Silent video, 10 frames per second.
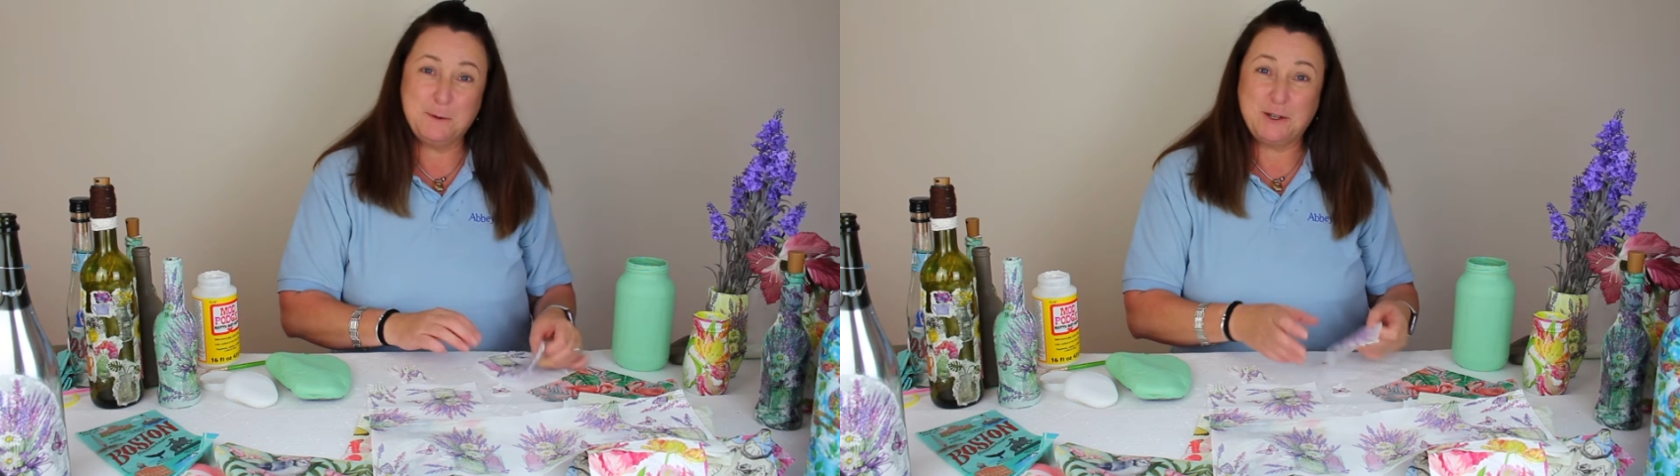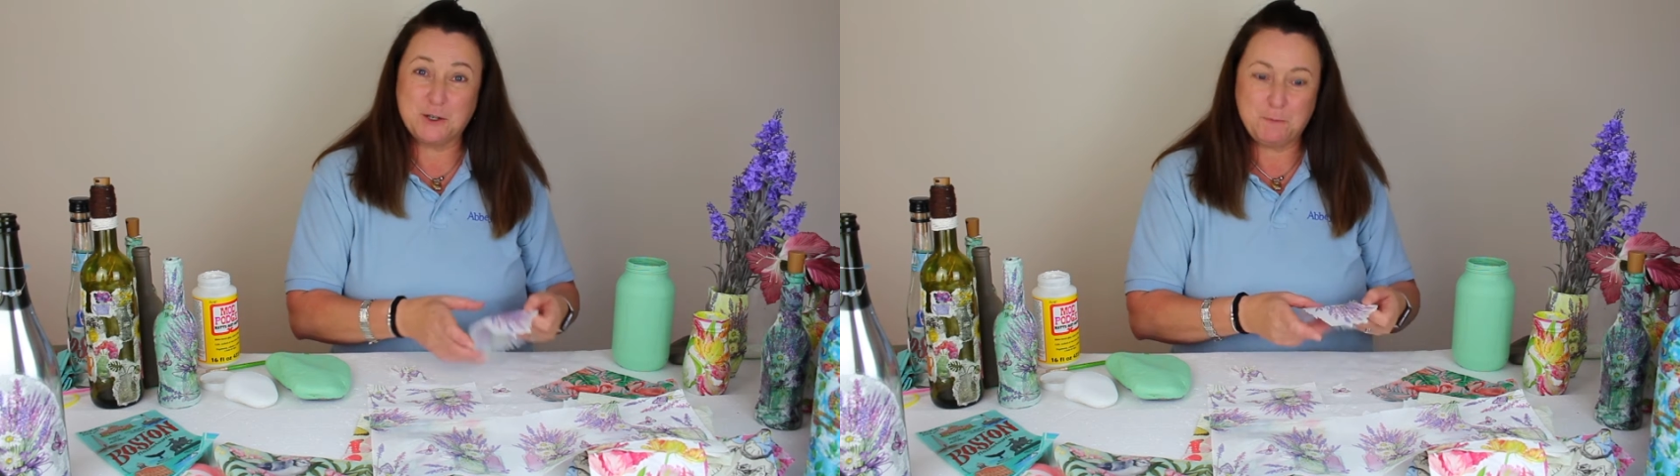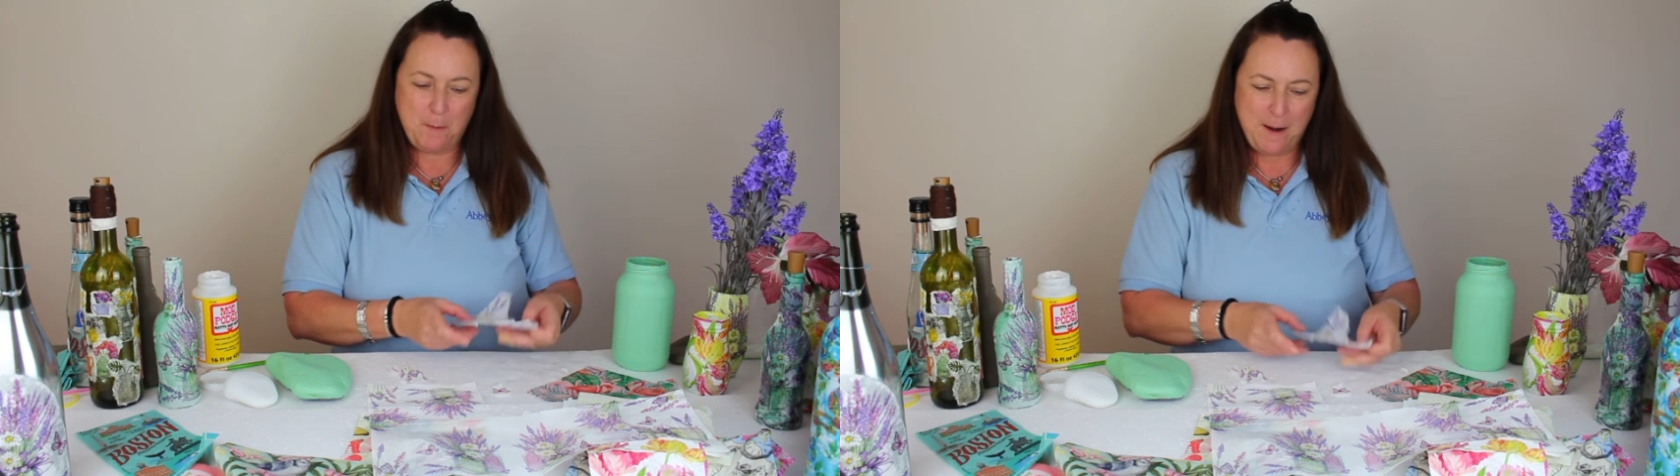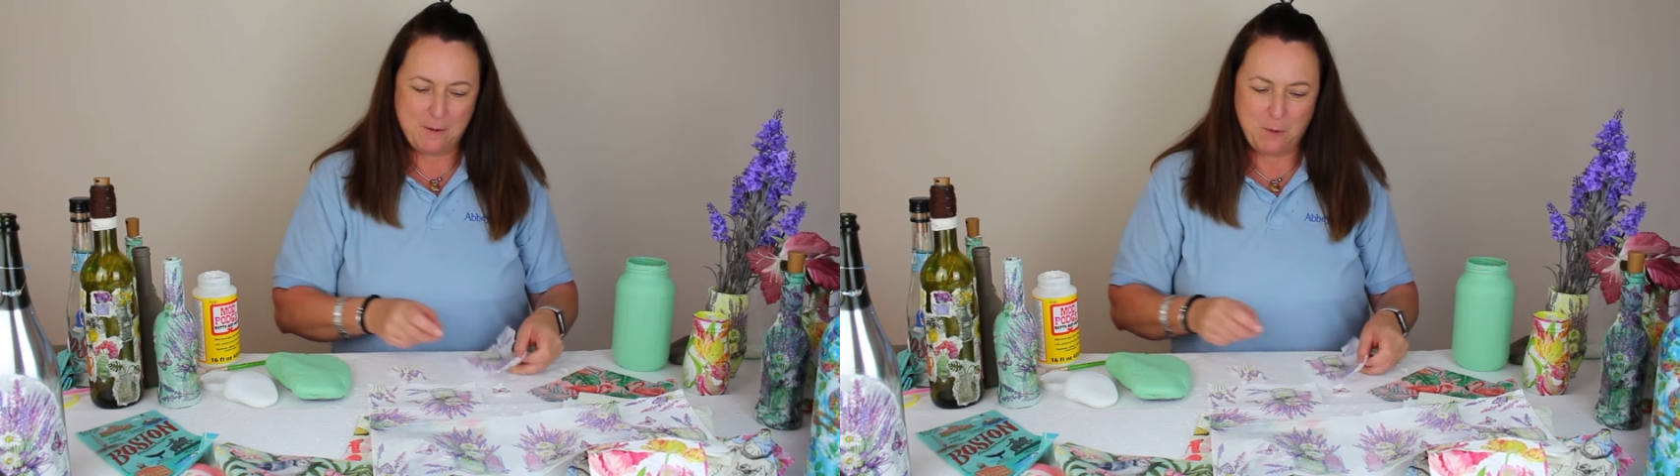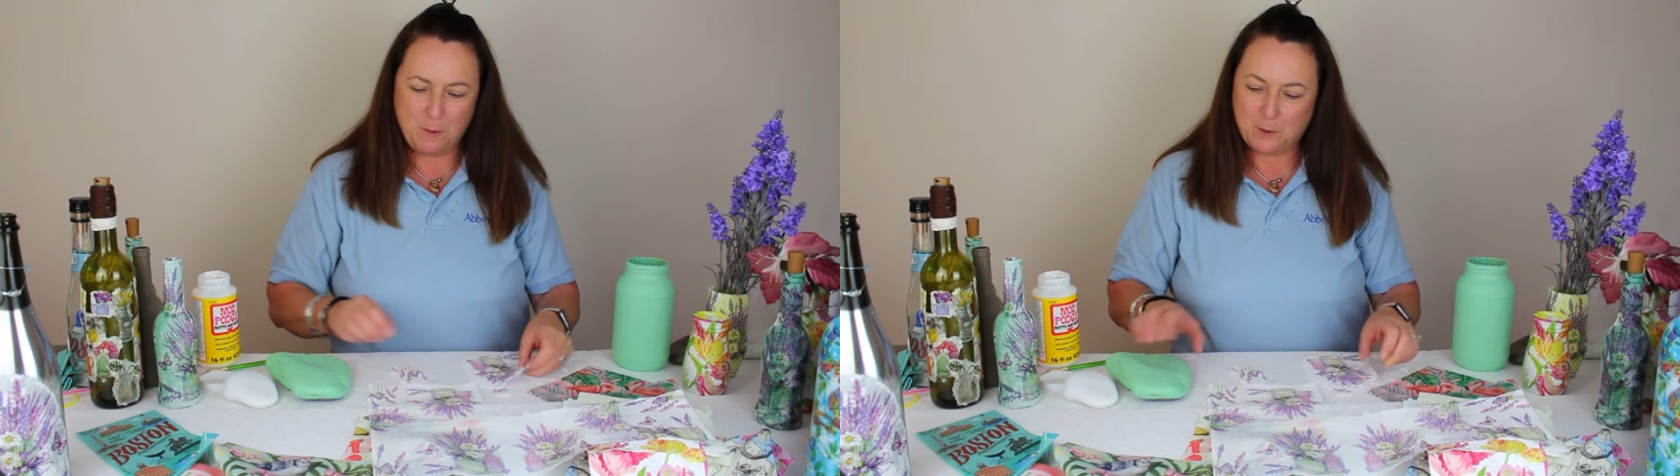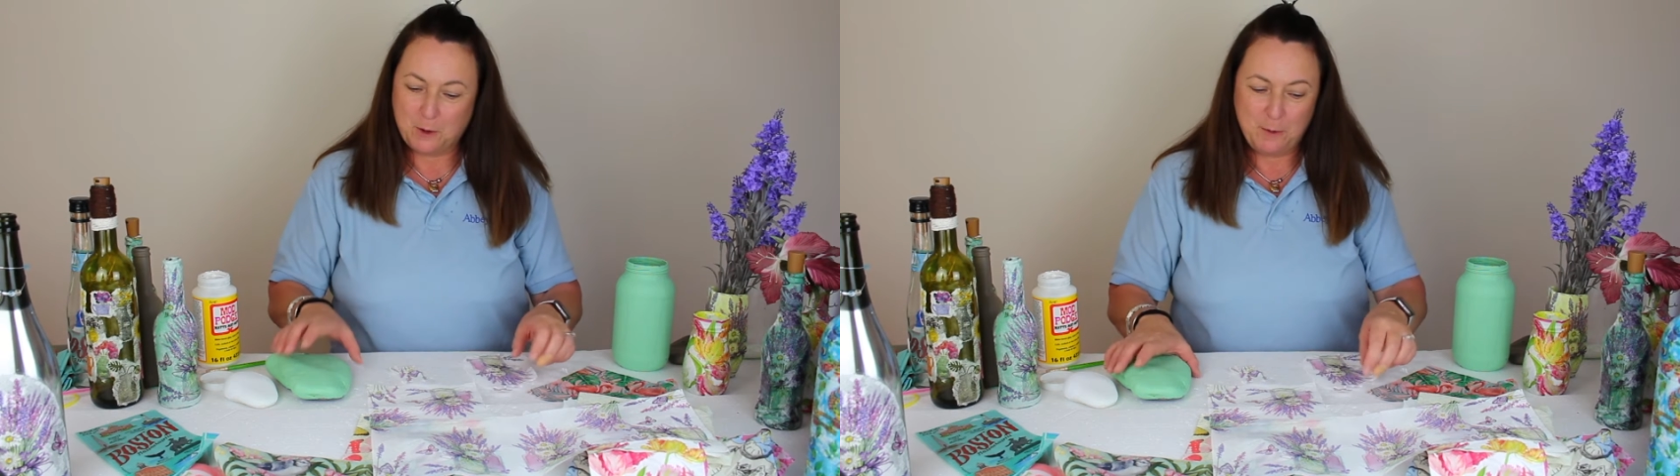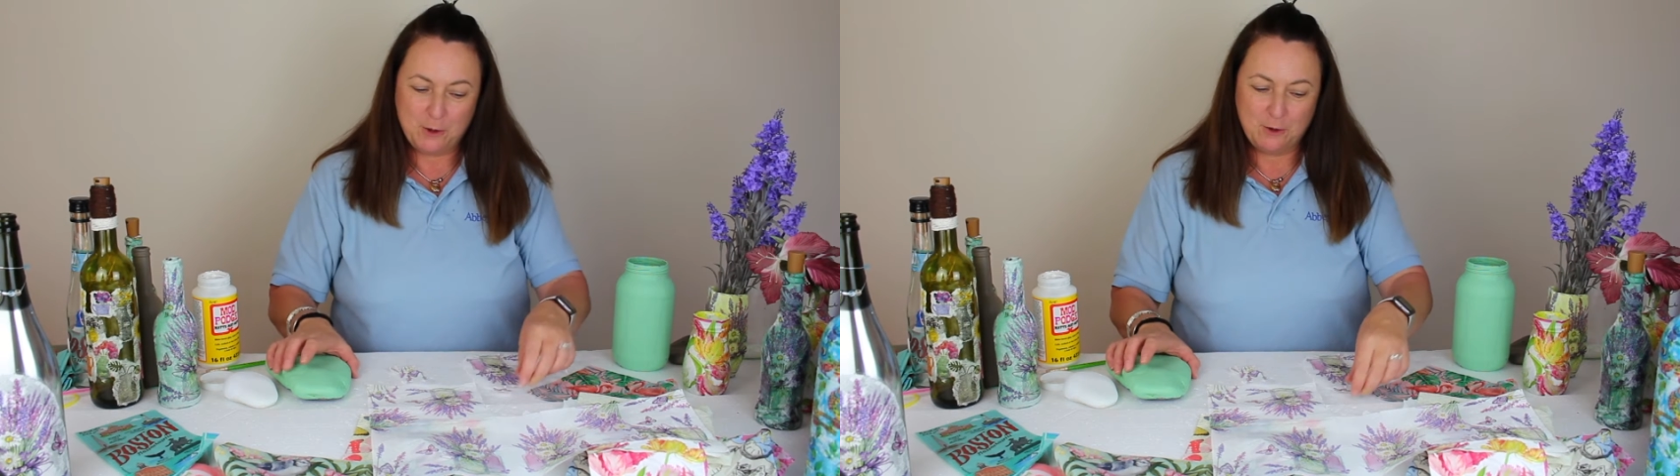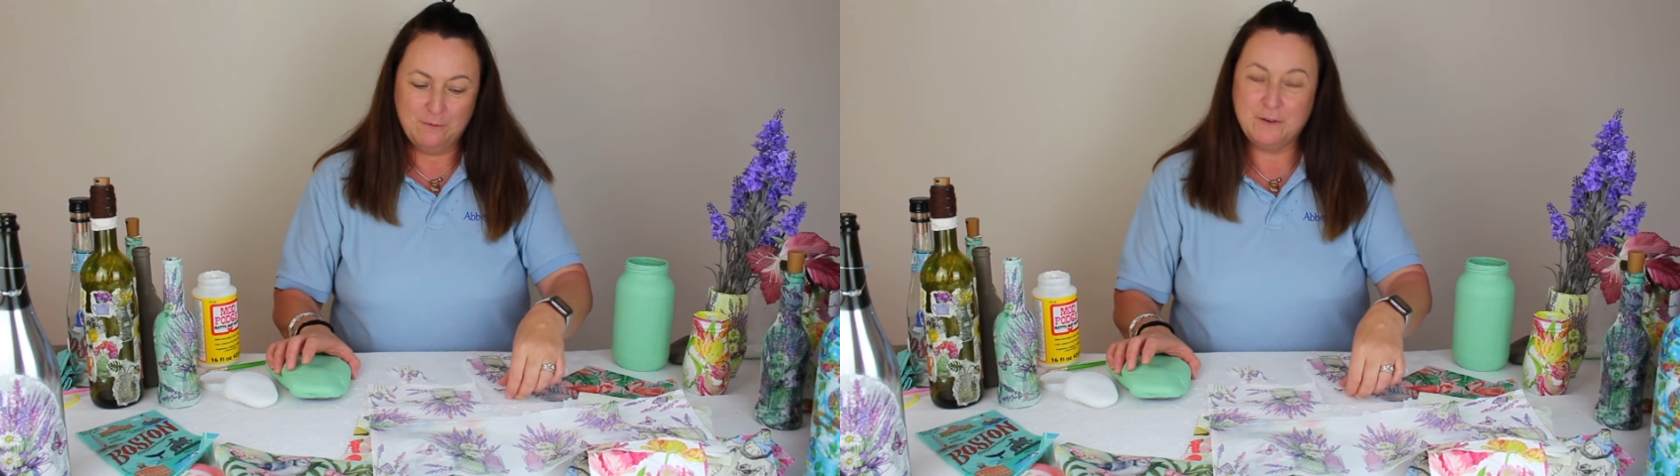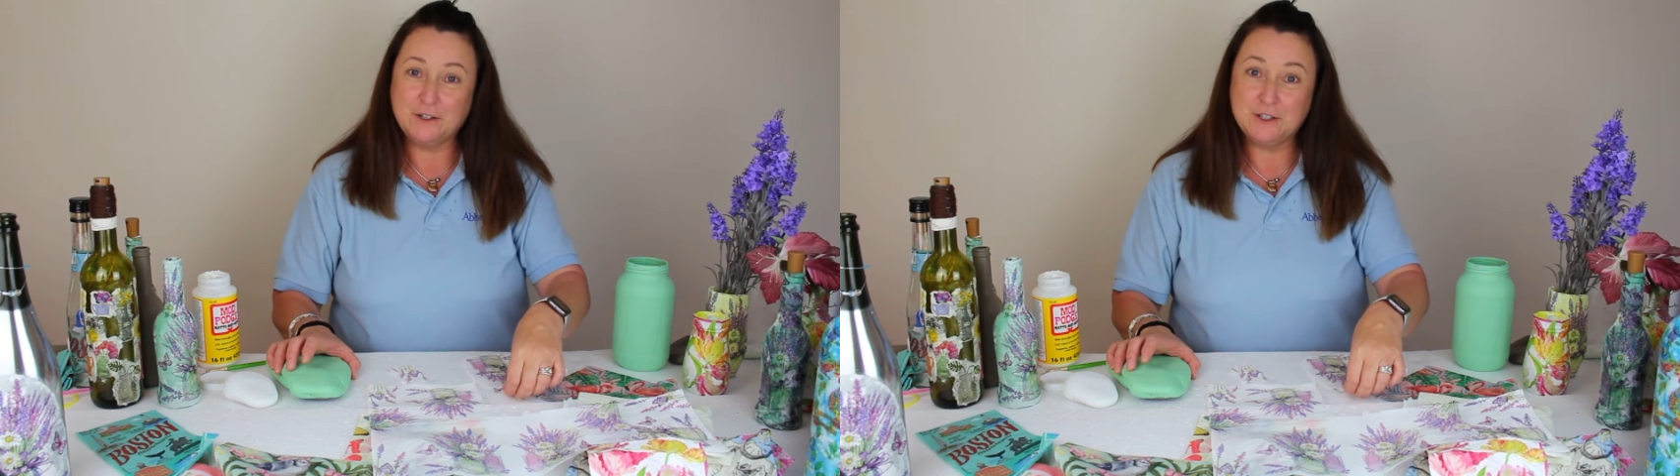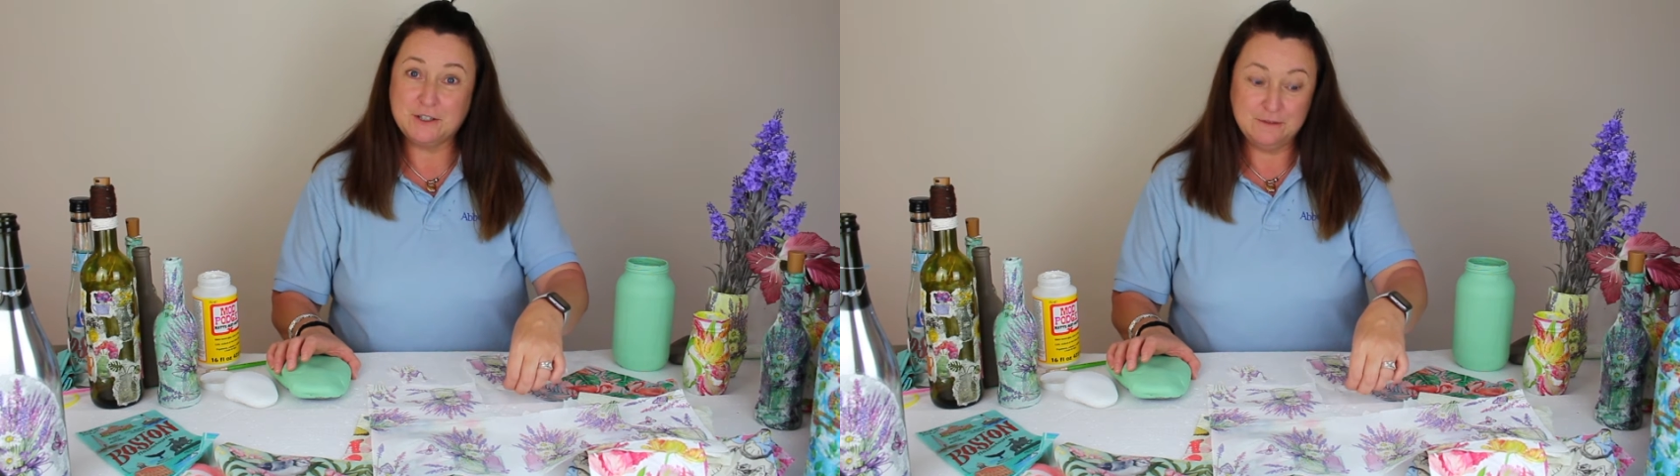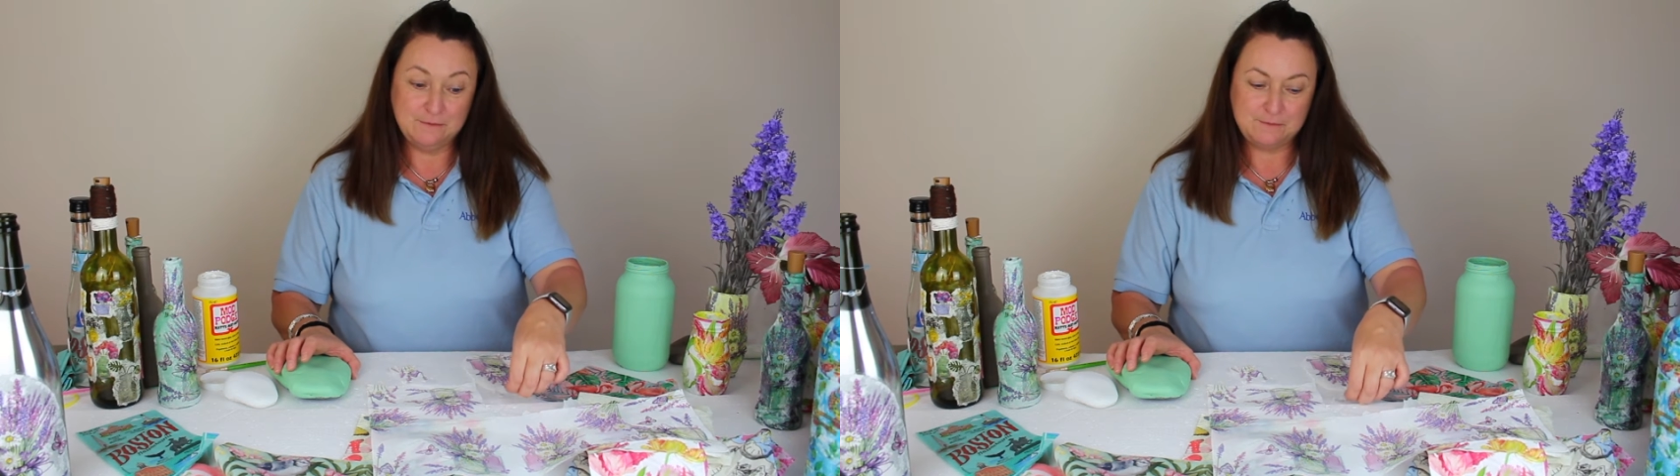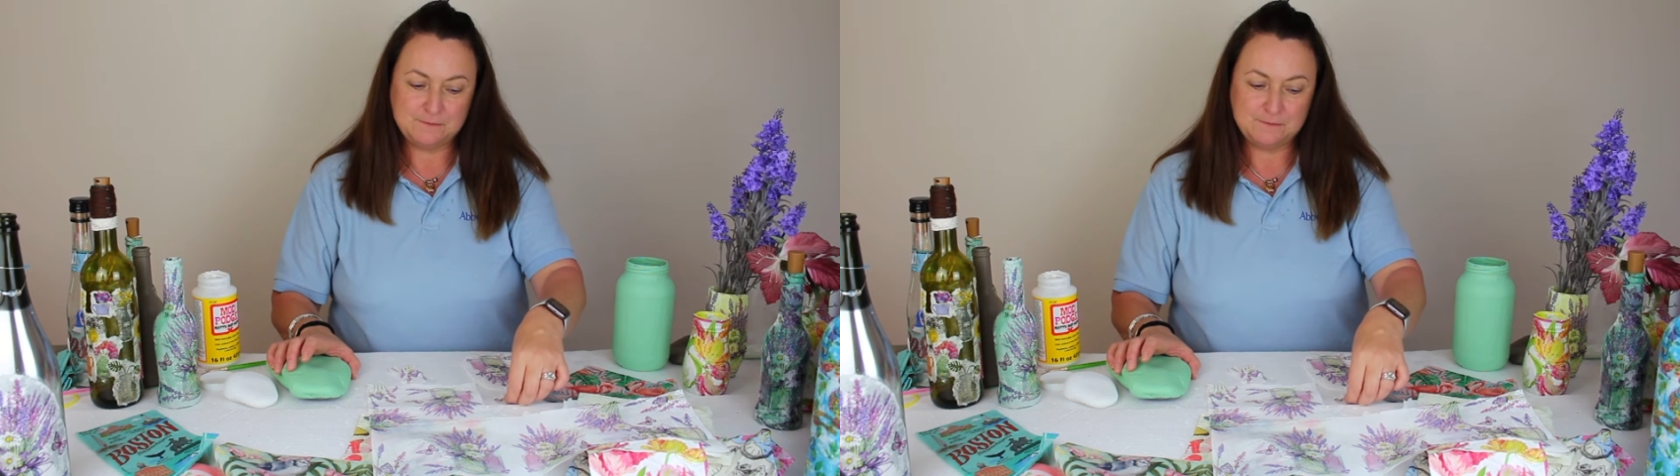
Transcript: we just prepare what we're going to put on first